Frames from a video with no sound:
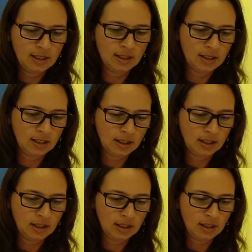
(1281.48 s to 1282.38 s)

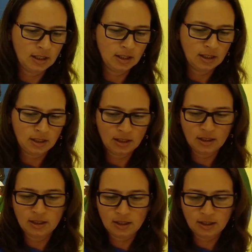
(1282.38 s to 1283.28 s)

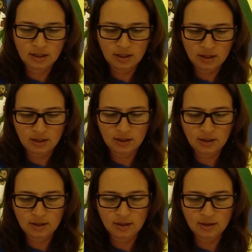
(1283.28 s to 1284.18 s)

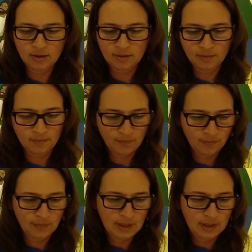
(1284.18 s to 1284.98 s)
Nobody speaks.